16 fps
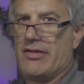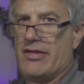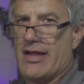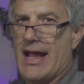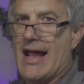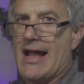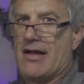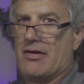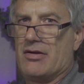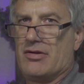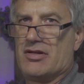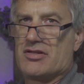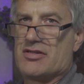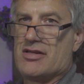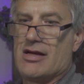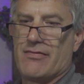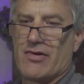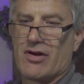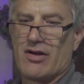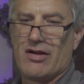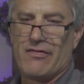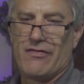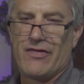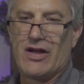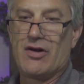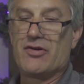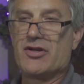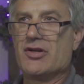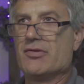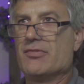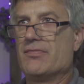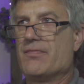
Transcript: That is never going to fail you.